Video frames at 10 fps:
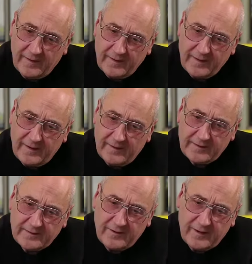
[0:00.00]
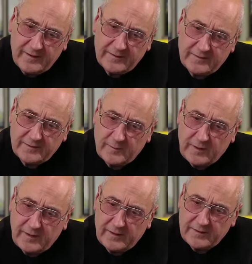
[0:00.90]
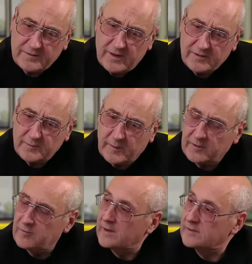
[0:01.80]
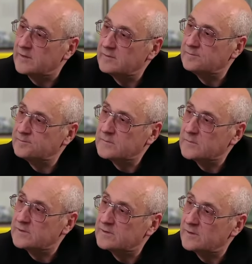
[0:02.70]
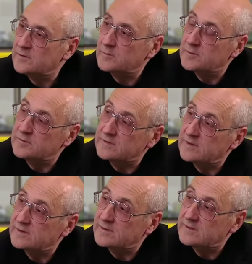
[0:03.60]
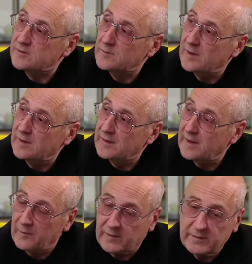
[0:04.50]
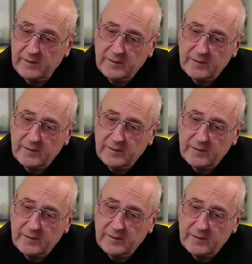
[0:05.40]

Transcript: Yeah, a tyre displaying a J speed rating, which is suitable for 62 mile an hour,